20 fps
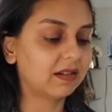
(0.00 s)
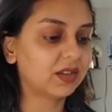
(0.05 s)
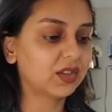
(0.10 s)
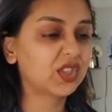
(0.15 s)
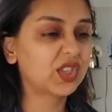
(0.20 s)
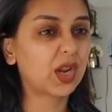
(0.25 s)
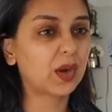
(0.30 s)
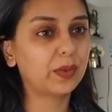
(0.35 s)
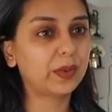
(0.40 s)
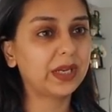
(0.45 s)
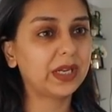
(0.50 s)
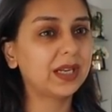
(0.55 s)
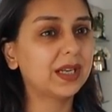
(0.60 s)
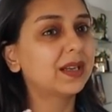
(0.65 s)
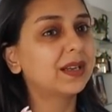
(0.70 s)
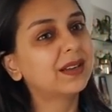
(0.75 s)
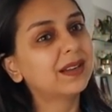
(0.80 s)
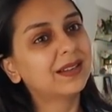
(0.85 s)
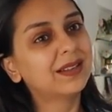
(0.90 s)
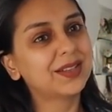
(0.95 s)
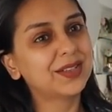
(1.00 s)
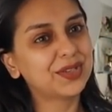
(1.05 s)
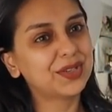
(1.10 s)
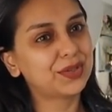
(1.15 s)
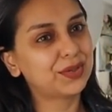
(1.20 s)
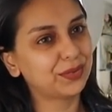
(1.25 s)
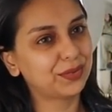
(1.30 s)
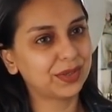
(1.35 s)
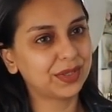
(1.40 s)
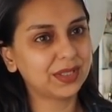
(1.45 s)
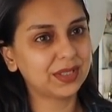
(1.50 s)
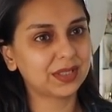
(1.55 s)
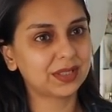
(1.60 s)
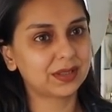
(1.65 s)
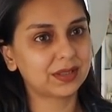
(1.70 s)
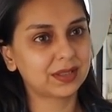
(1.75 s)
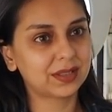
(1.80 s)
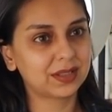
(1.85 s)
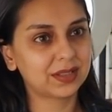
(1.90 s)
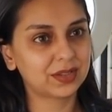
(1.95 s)
shall we do
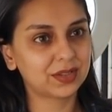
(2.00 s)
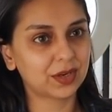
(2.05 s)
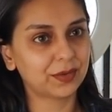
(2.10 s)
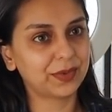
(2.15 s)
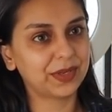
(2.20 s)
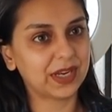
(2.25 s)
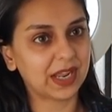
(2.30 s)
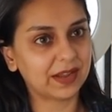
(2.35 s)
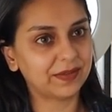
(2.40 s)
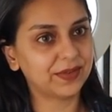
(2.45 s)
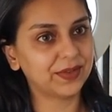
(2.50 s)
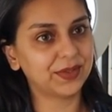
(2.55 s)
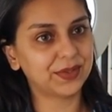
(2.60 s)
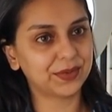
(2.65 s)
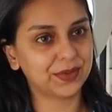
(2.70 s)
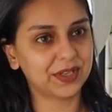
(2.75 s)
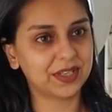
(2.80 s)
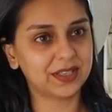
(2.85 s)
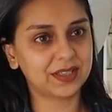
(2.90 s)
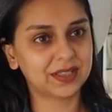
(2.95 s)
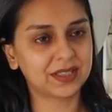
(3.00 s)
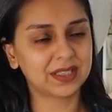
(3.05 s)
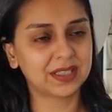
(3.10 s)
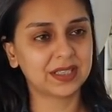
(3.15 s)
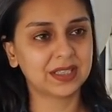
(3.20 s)
this? Shall we dive into it?